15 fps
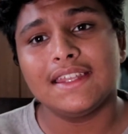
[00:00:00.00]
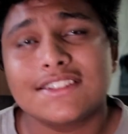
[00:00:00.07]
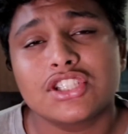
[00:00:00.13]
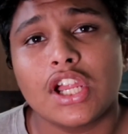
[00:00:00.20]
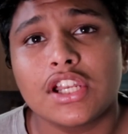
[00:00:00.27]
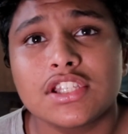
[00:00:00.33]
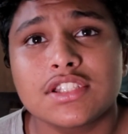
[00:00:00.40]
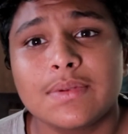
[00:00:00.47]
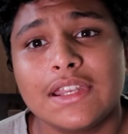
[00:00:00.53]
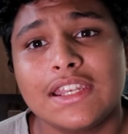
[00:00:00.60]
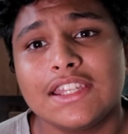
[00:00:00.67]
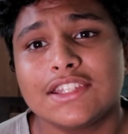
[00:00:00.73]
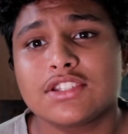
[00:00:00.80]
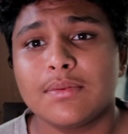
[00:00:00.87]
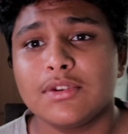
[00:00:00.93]
the shutter speed
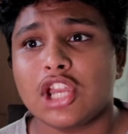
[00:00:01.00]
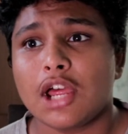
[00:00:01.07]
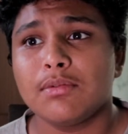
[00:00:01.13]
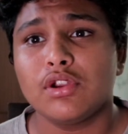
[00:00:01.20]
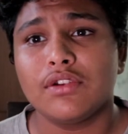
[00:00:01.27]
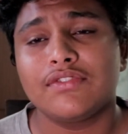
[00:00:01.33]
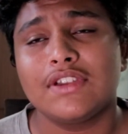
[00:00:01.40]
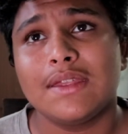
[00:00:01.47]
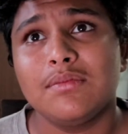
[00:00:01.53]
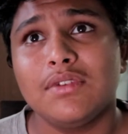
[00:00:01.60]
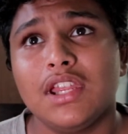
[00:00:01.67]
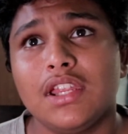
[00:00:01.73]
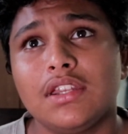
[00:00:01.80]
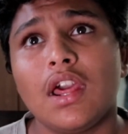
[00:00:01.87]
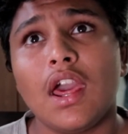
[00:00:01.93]
needs to be double your frame
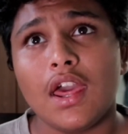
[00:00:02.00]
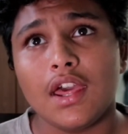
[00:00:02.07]
rate.